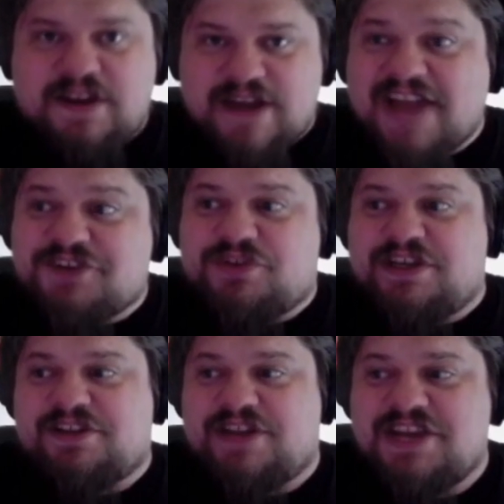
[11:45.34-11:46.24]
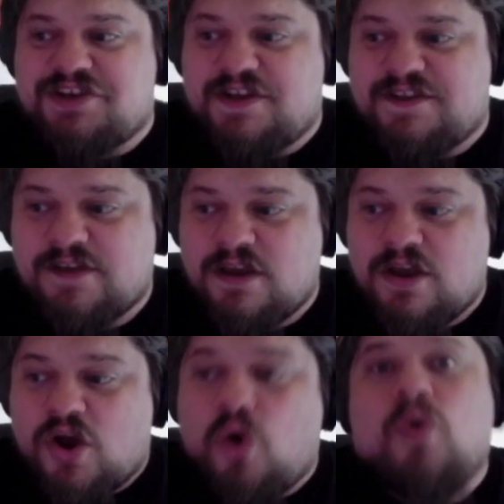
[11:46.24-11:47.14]
natural inclination is,
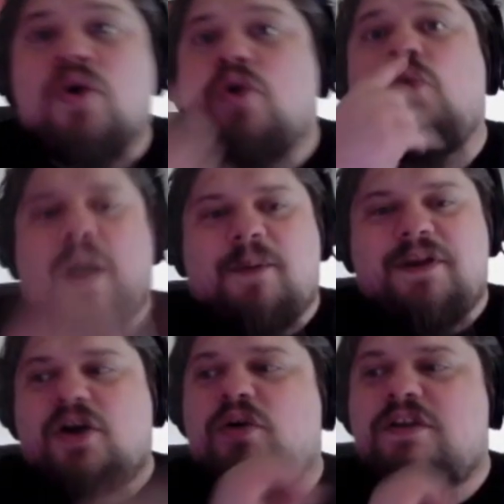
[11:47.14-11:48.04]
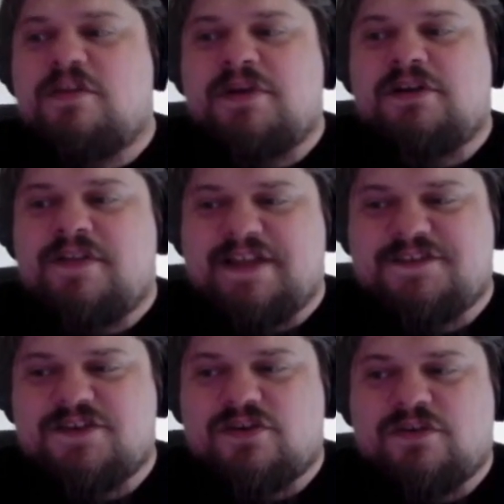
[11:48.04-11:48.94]
oh, I want to go into the middle of
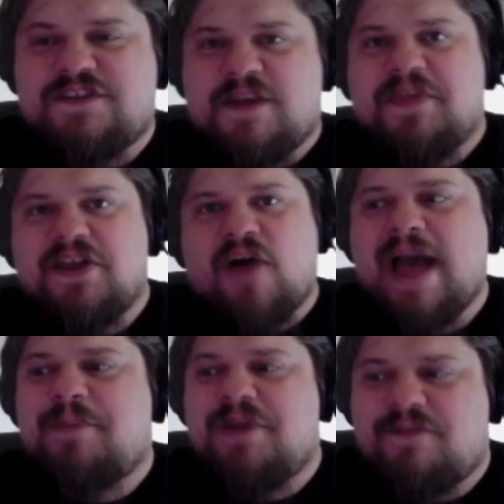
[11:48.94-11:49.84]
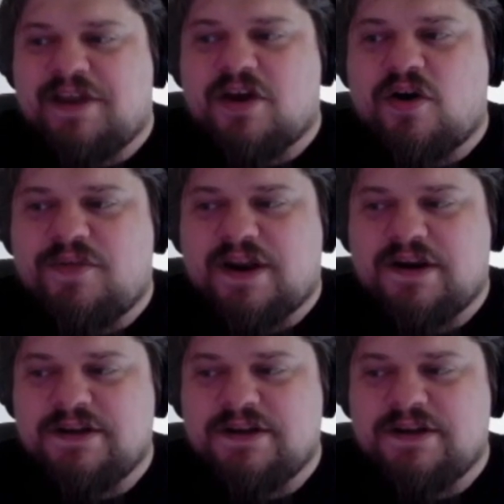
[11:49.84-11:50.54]
that circle. Something will happen if I go there.